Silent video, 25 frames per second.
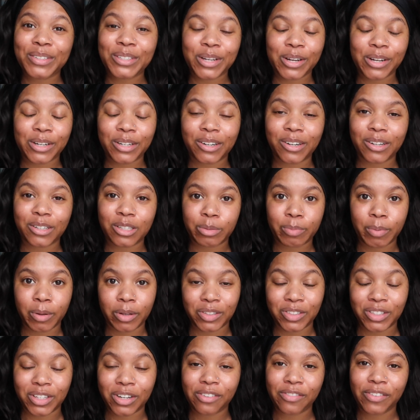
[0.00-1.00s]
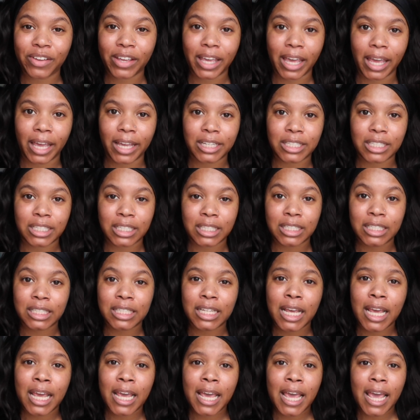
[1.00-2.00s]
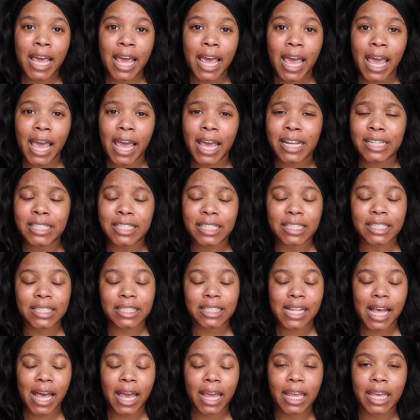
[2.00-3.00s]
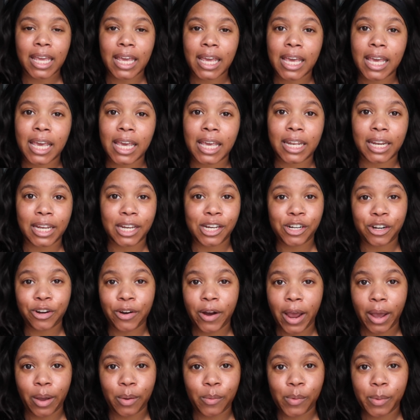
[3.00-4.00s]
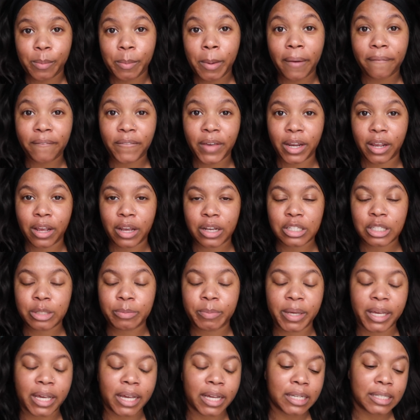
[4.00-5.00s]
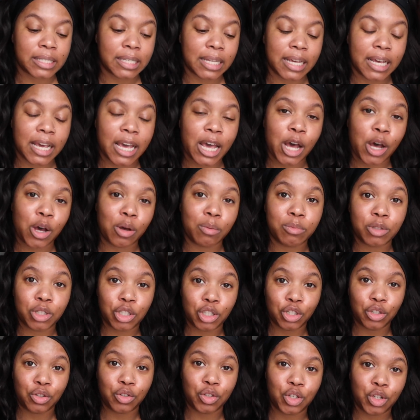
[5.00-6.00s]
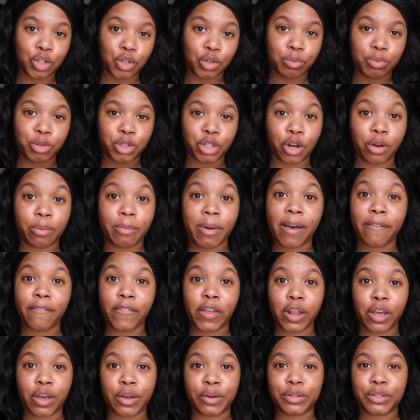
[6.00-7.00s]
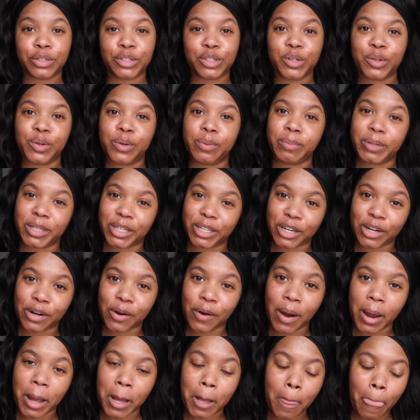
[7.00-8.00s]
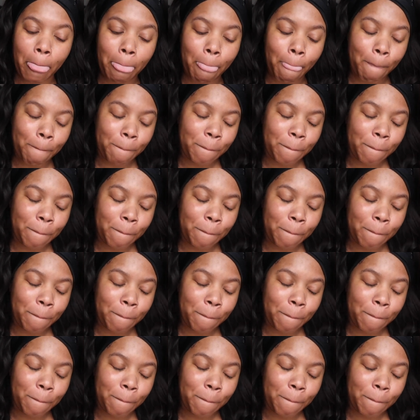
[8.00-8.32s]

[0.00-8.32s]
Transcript: Turn on those post notifications and just like and interact with my videos because it helps YouTube show my videos to a bigger crowd.